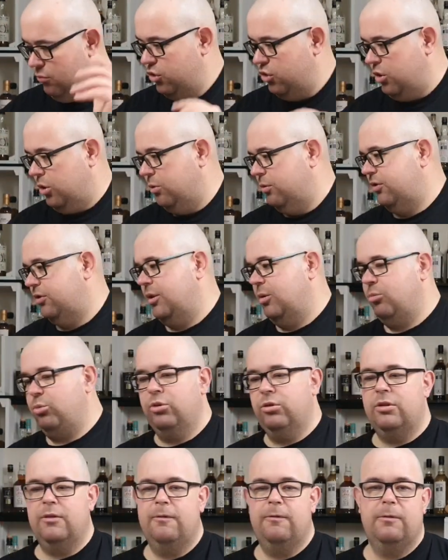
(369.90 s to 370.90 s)
shows the
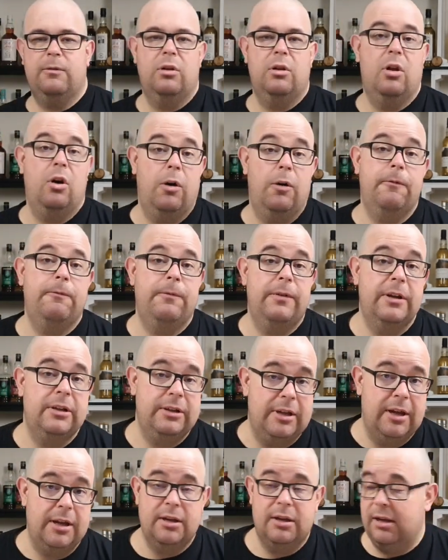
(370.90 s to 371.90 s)
beautiful of
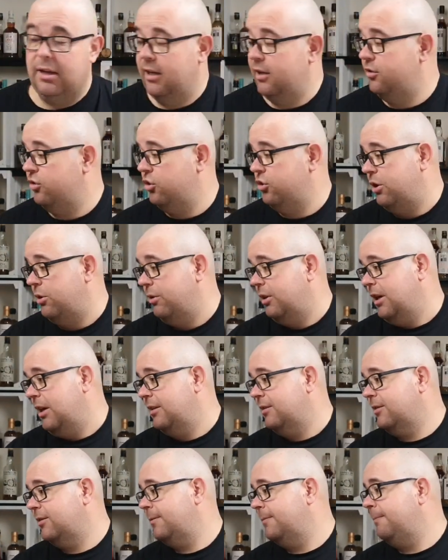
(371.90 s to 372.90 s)
the ex-sherry
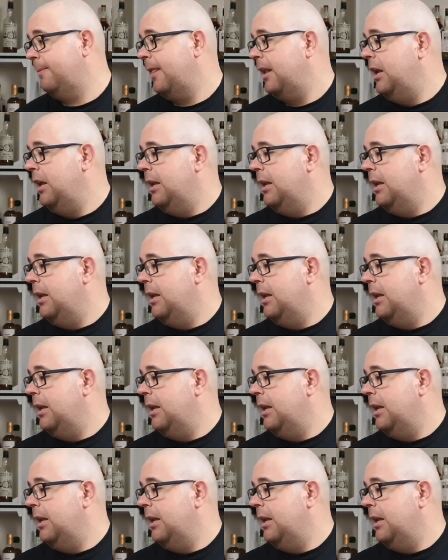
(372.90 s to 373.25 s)
casks.